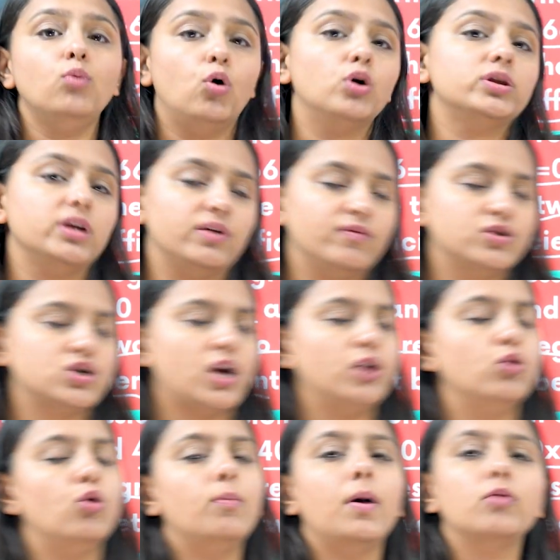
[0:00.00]
more thing which I
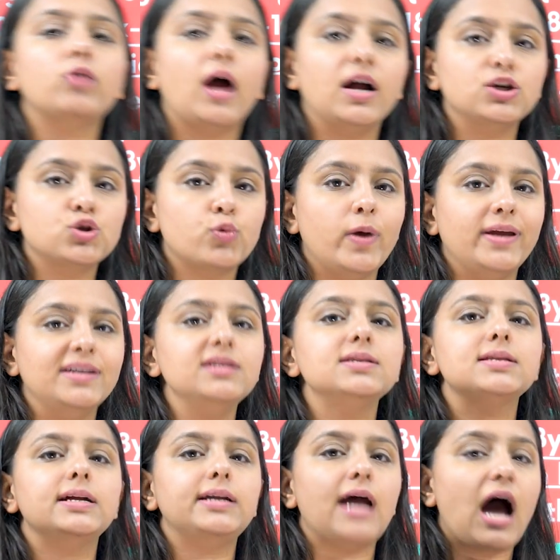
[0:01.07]
know about r square is
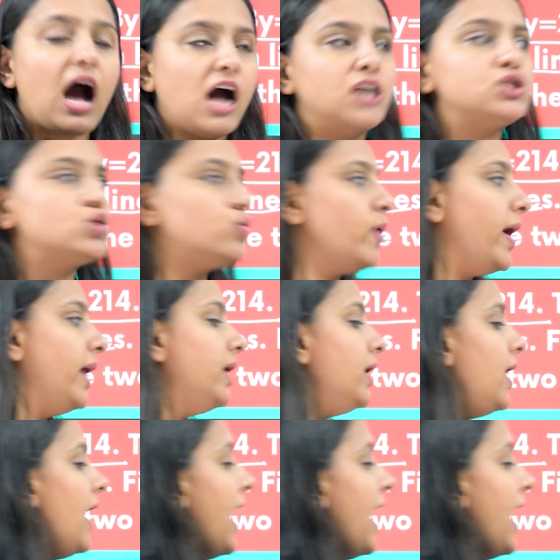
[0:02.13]
that r square